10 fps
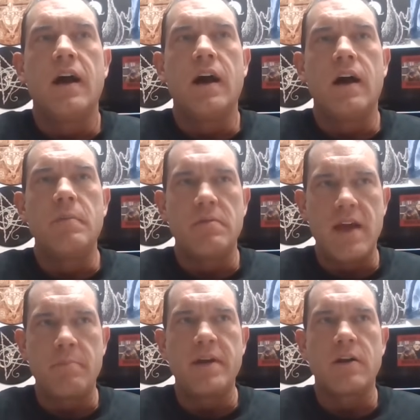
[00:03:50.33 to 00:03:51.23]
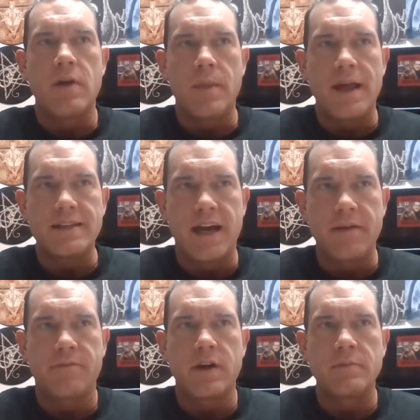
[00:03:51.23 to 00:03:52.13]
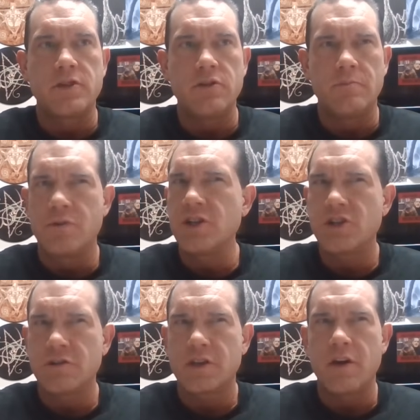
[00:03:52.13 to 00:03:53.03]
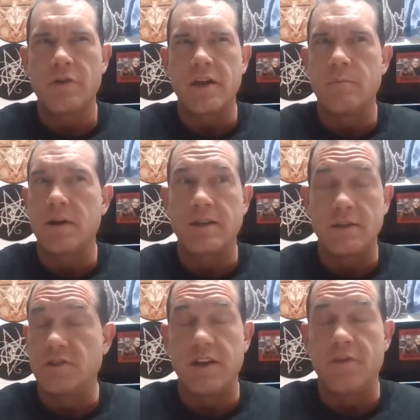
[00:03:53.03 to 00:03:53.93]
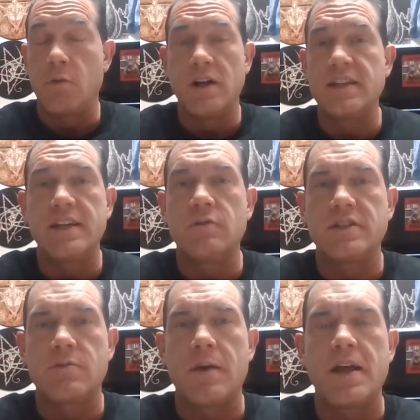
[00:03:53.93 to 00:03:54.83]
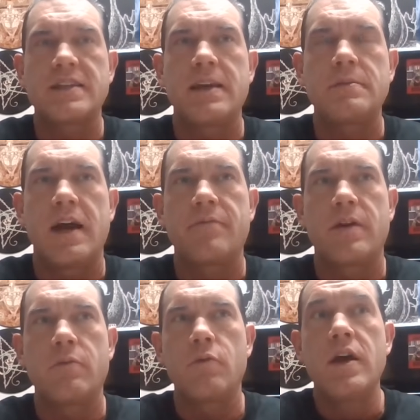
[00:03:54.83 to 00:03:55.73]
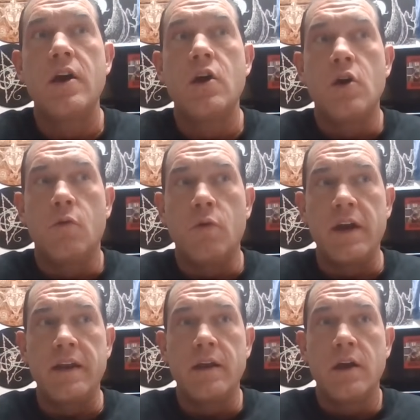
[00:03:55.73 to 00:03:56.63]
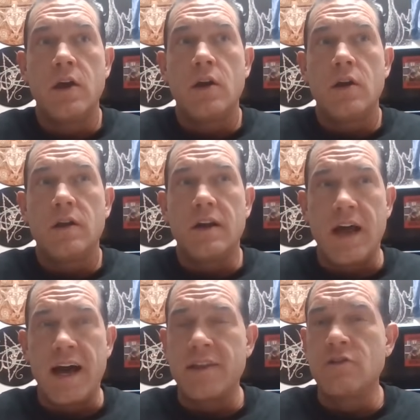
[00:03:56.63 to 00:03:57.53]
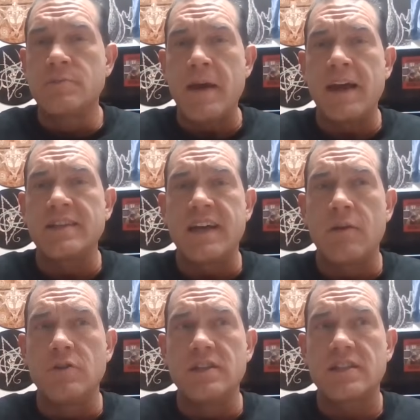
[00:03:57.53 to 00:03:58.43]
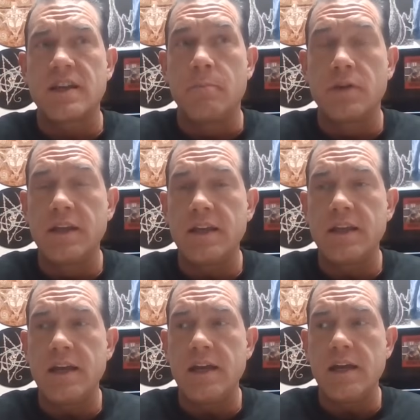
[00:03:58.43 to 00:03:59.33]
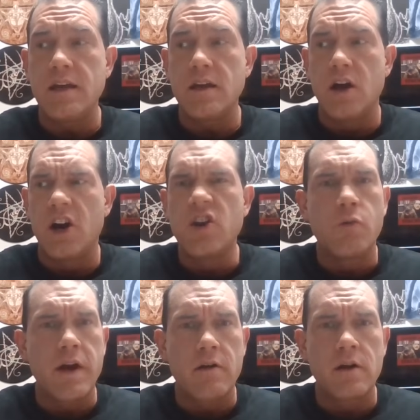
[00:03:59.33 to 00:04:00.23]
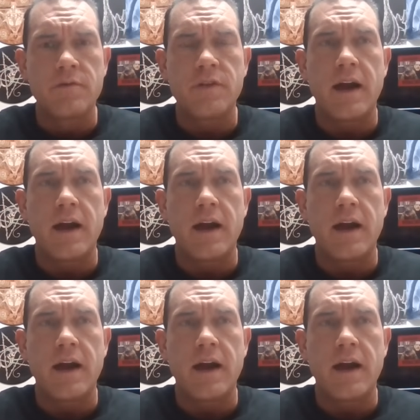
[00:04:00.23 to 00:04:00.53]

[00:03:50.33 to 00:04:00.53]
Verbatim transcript: Uh, remember that being around that time frame too. Pretty sure it's Agonia, but it, was if it wasn't, it was around that same time frame when, a lot of those bands I was completely unaware of.